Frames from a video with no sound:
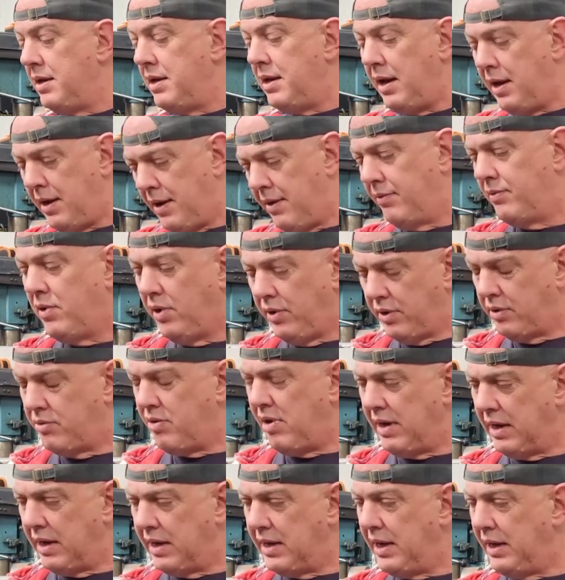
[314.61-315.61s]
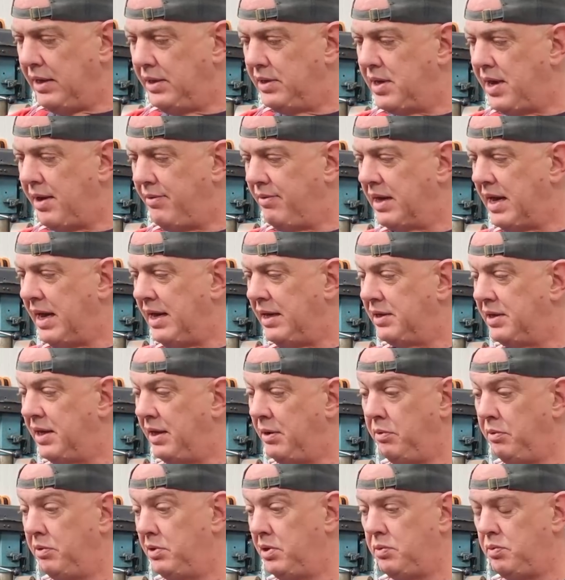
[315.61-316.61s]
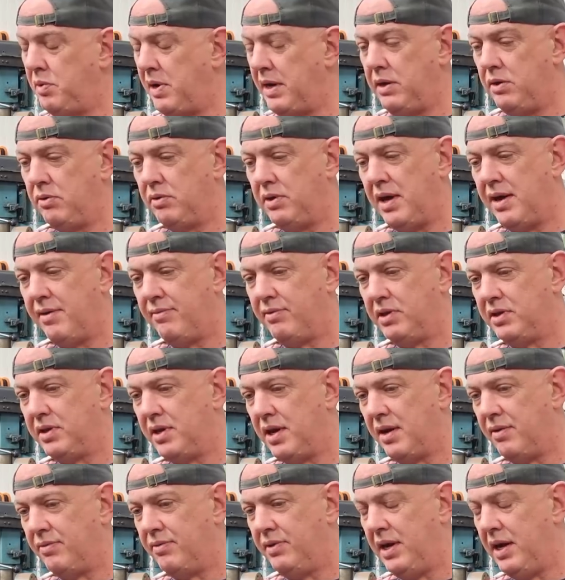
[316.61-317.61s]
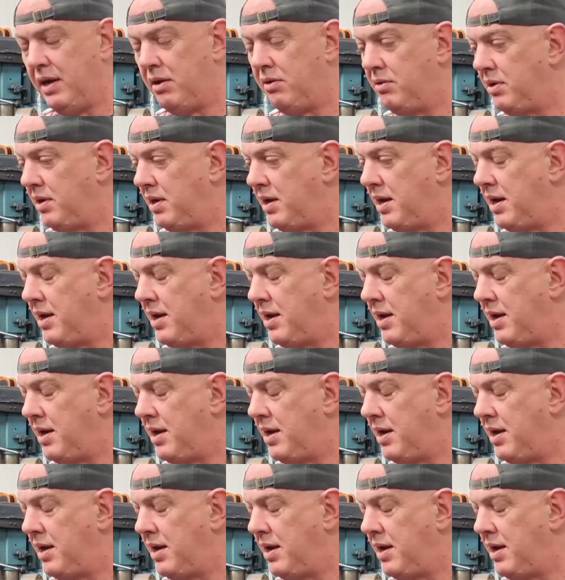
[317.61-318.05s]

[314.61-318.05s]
And I've got the crankcase cover gasket. We're just waiting on the other stuff now.